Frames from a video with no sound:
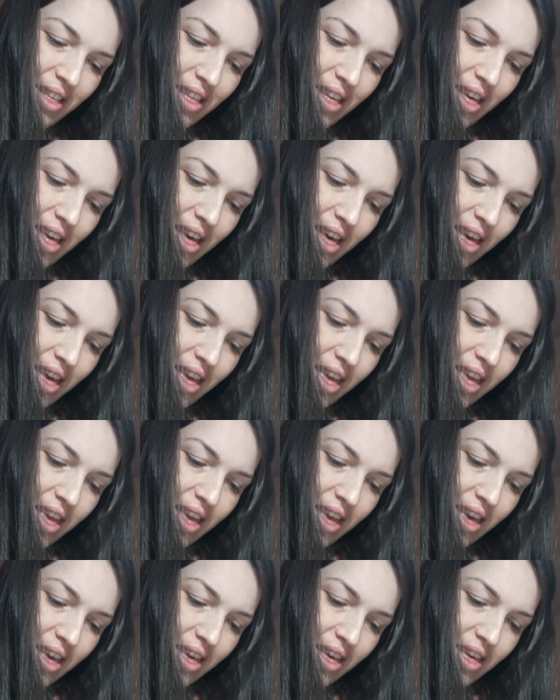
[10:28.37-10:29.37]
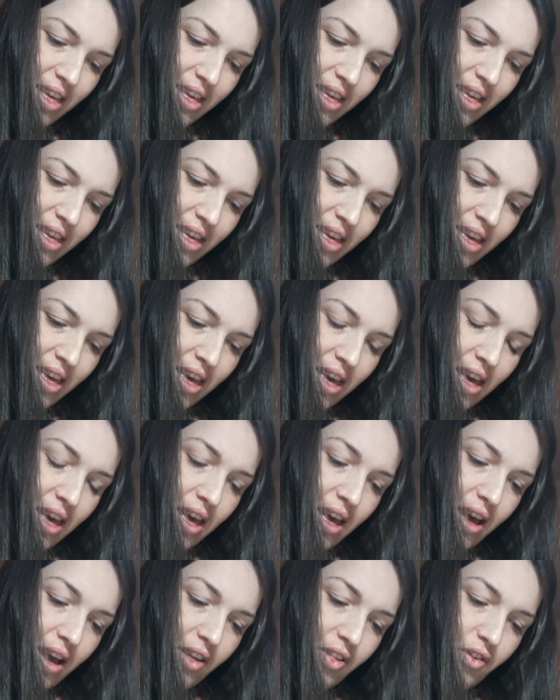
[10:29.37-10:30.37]
Hi.
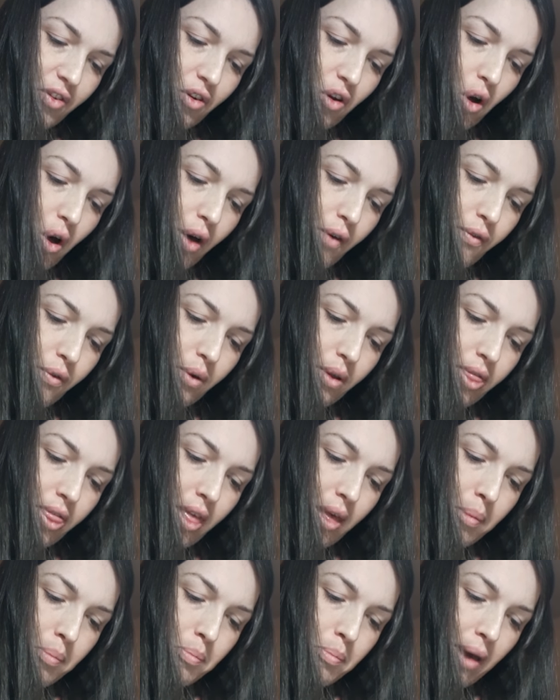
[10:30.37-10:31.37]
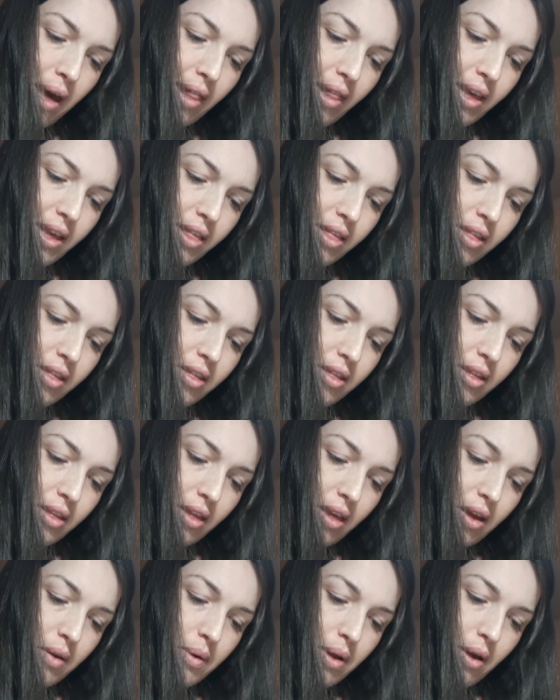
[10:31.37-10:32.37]
I start offering them pellets
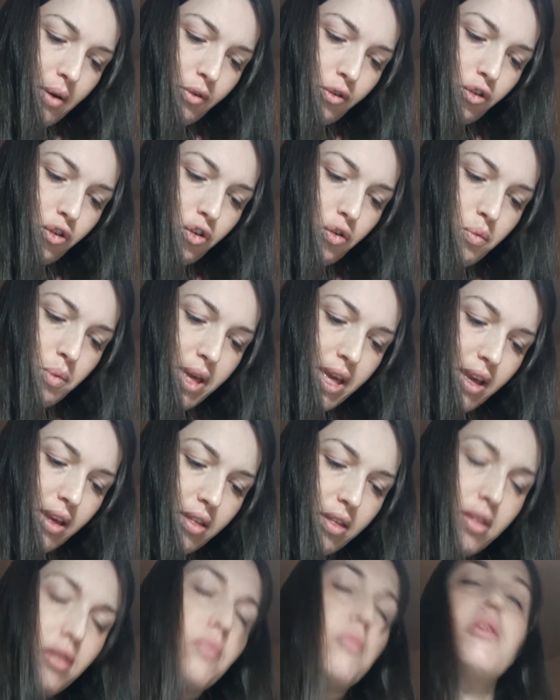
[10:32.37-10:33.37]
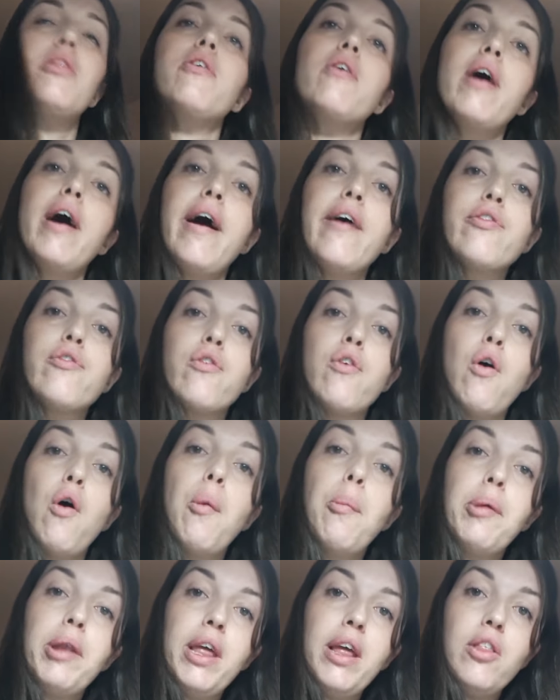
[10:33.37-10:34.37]
around 2 weeks when their eyes are
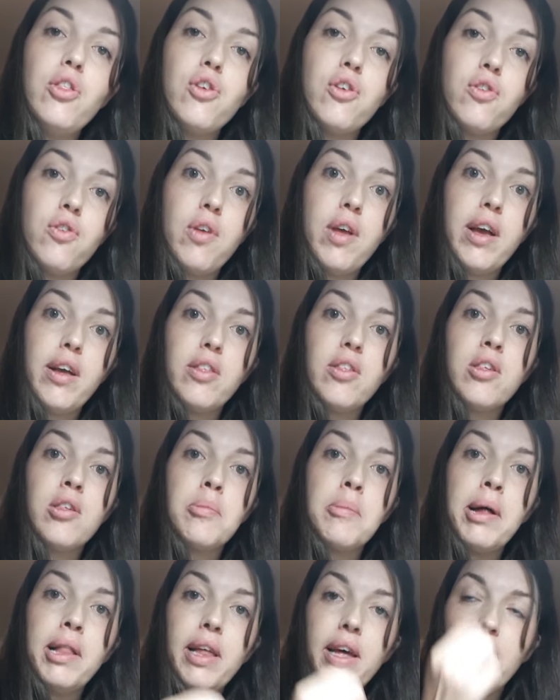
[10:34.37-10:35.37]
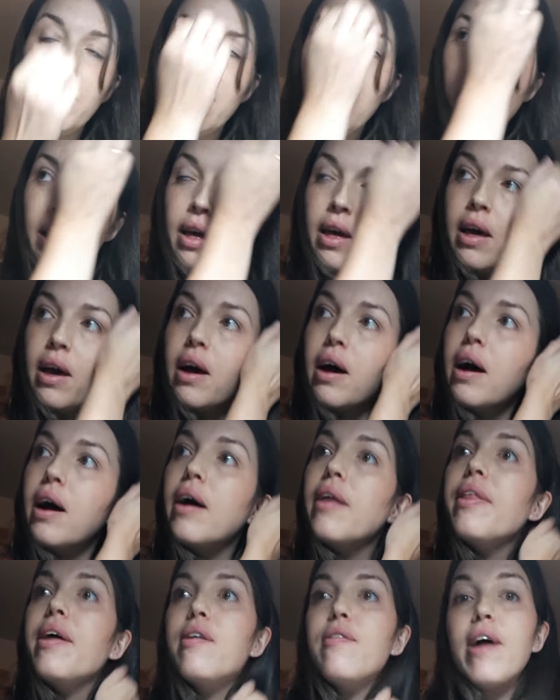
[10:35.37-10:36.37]
opening, just so they can smell it. They
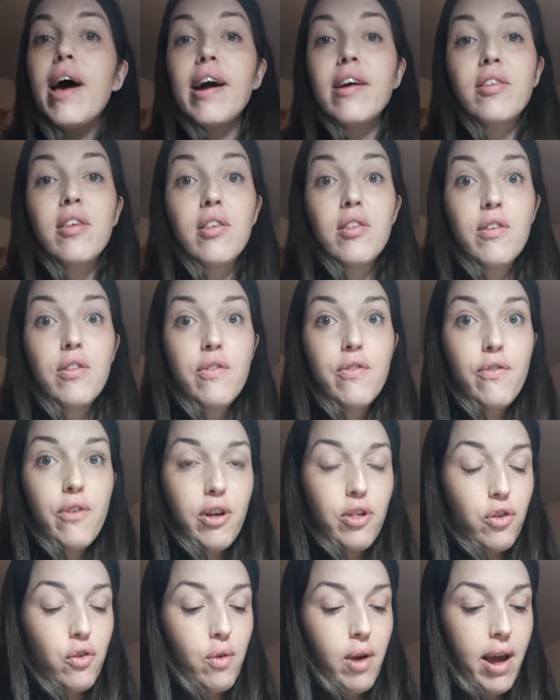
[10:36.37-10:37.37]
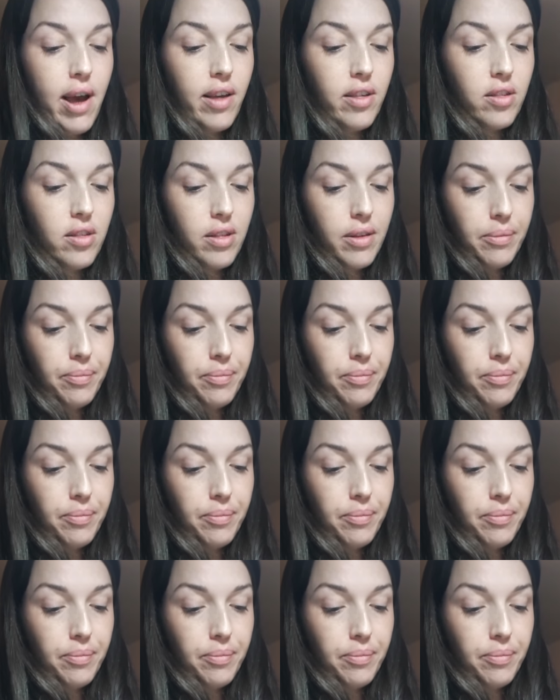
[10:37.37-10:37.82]
have access to the fresh grass.